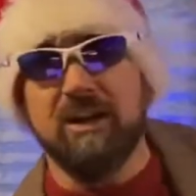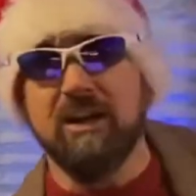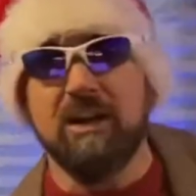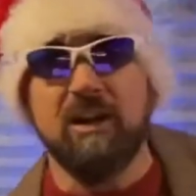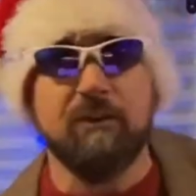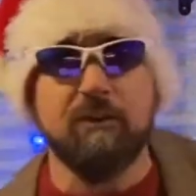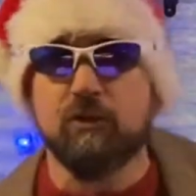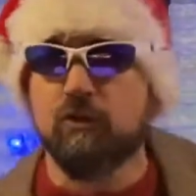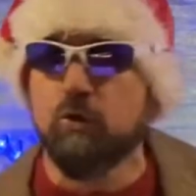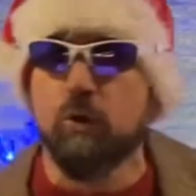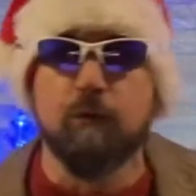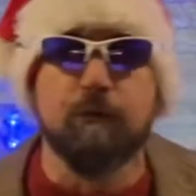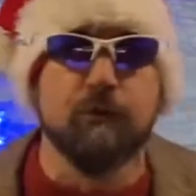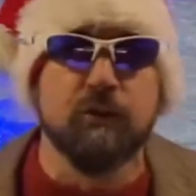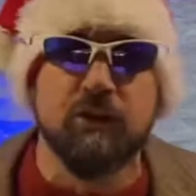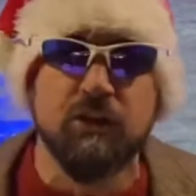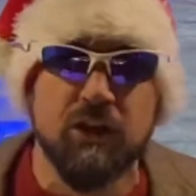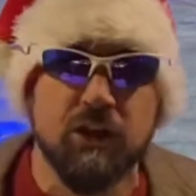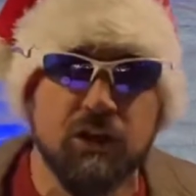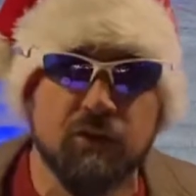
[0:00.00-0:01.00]
it on this show for
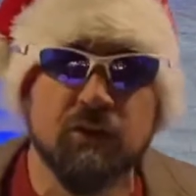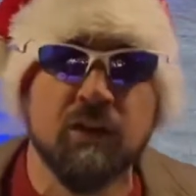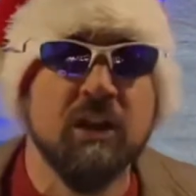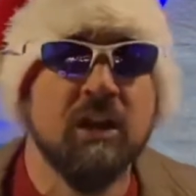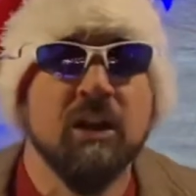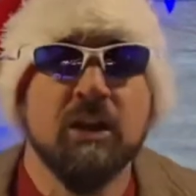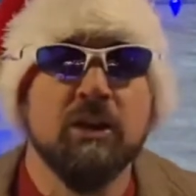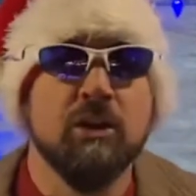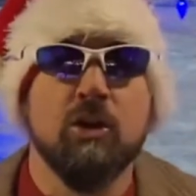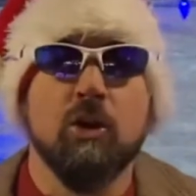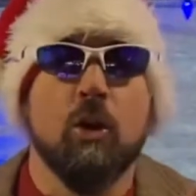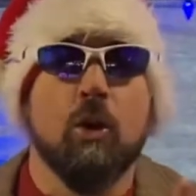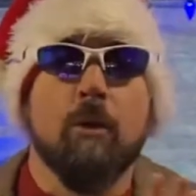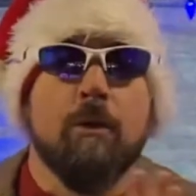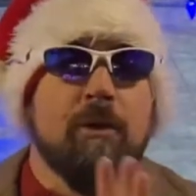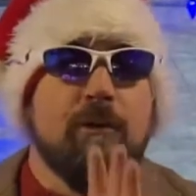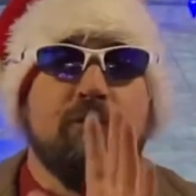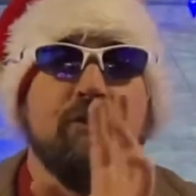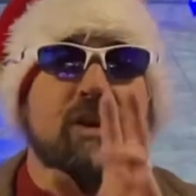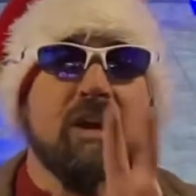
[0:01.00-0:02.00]
years. You know,
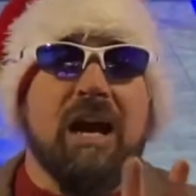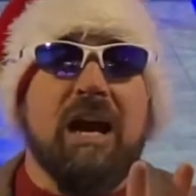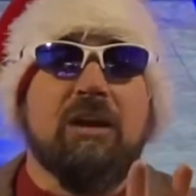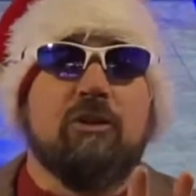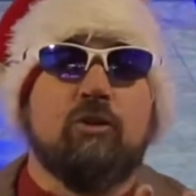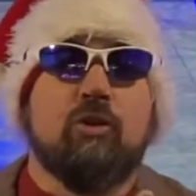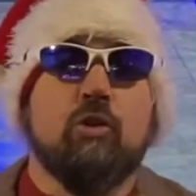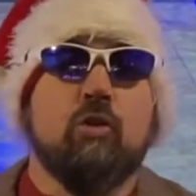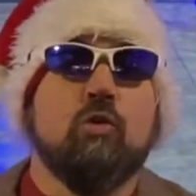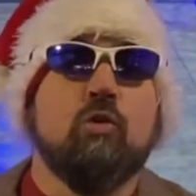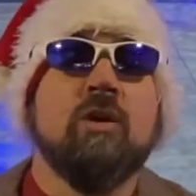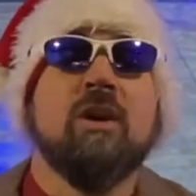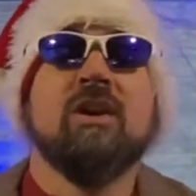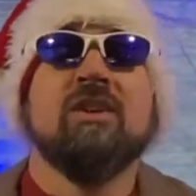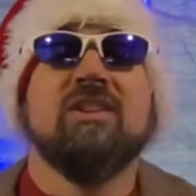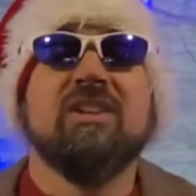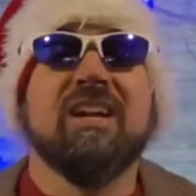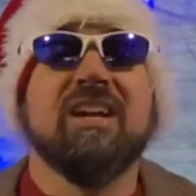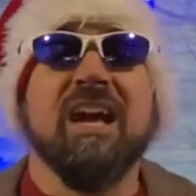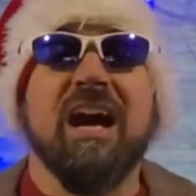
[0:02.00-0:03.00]
if you got two,
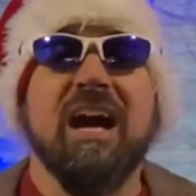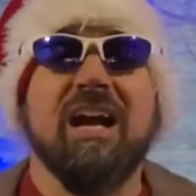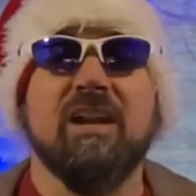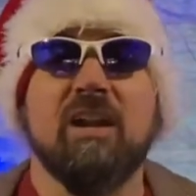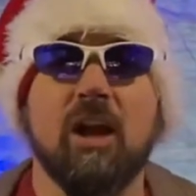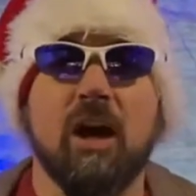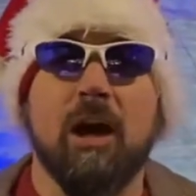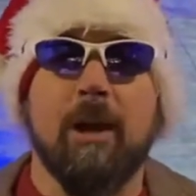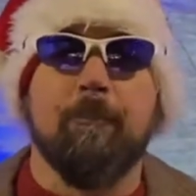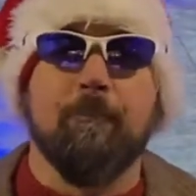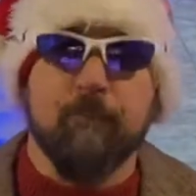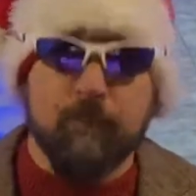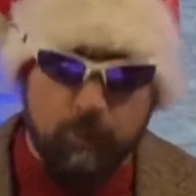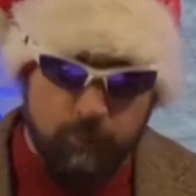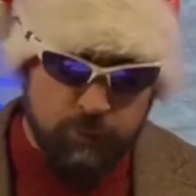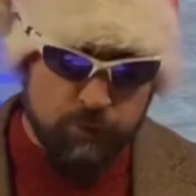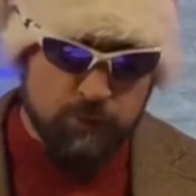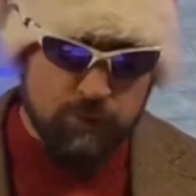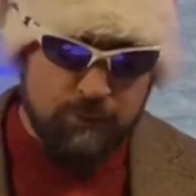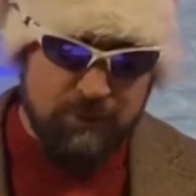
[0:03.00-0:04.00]
you got none.
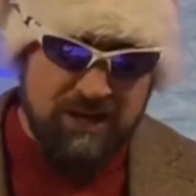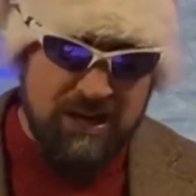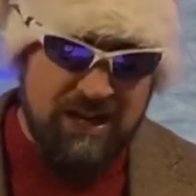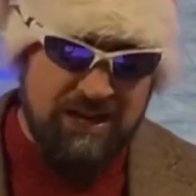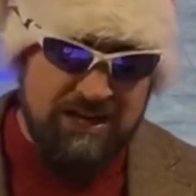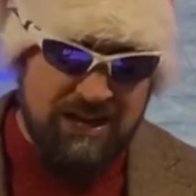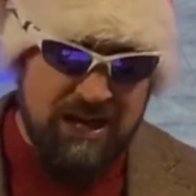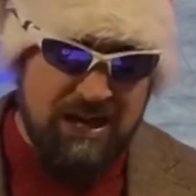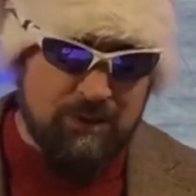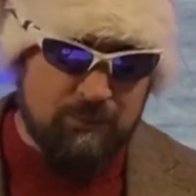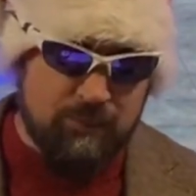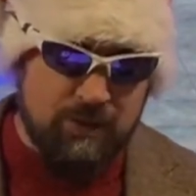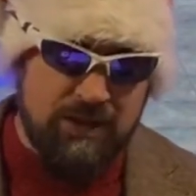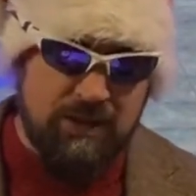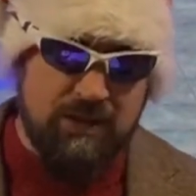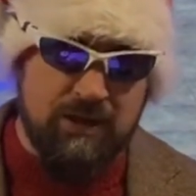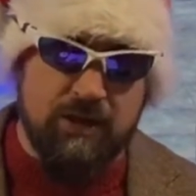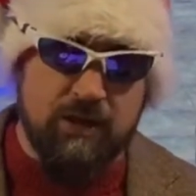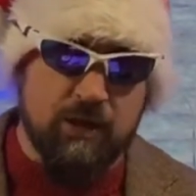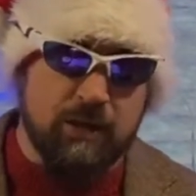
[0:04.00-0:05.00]
Well, look what I got right
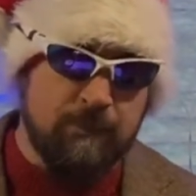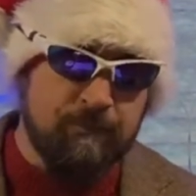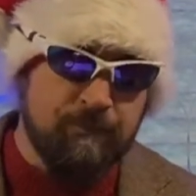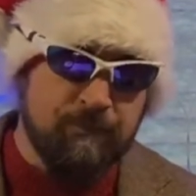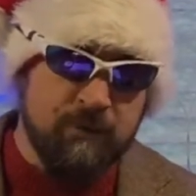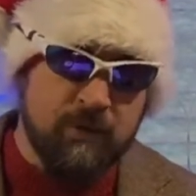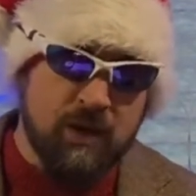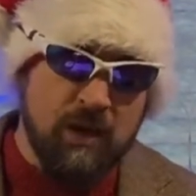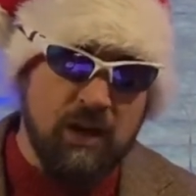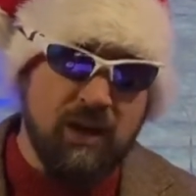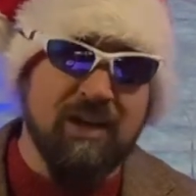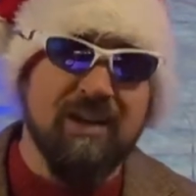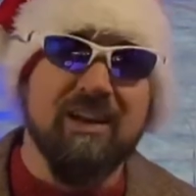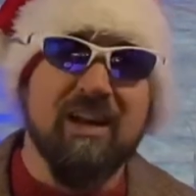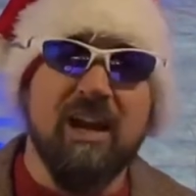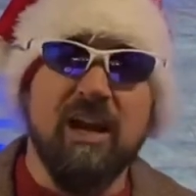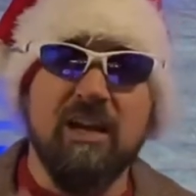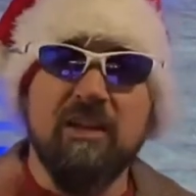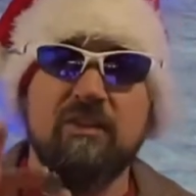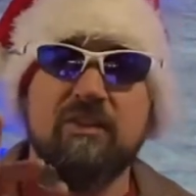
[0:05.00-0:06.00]
here: a
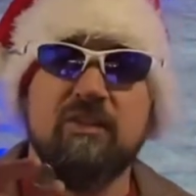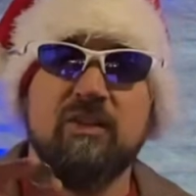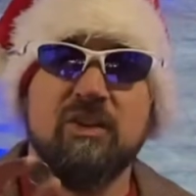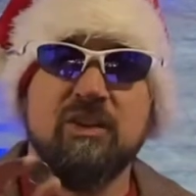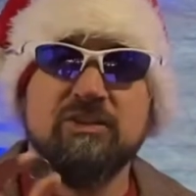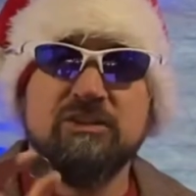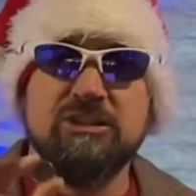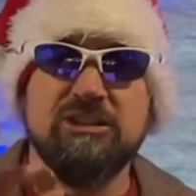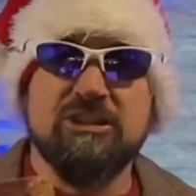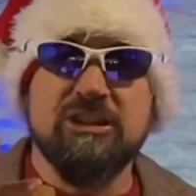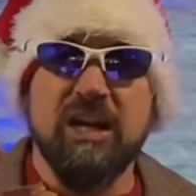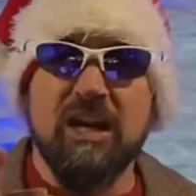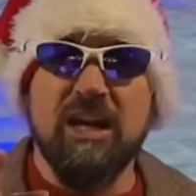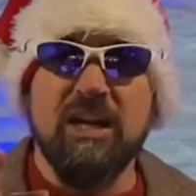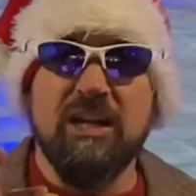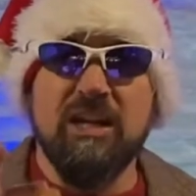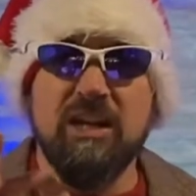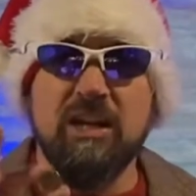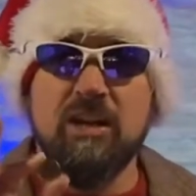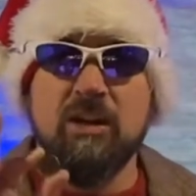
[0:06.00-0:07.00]
nice
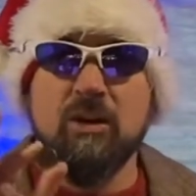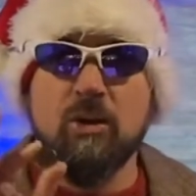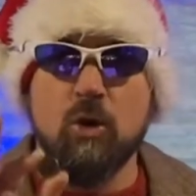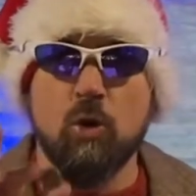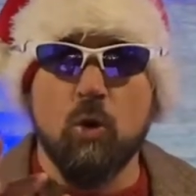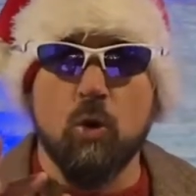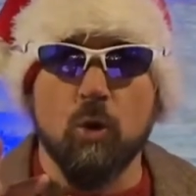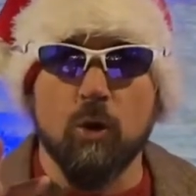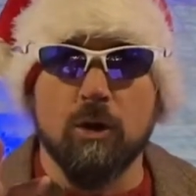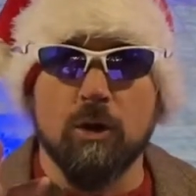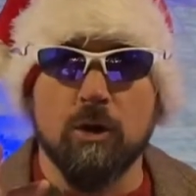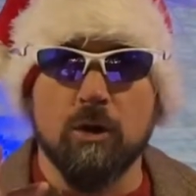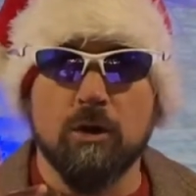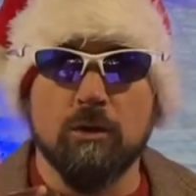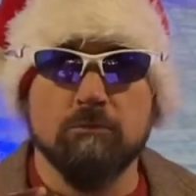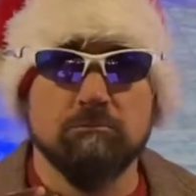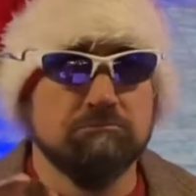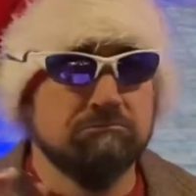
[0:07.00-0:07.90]
shiny quarter.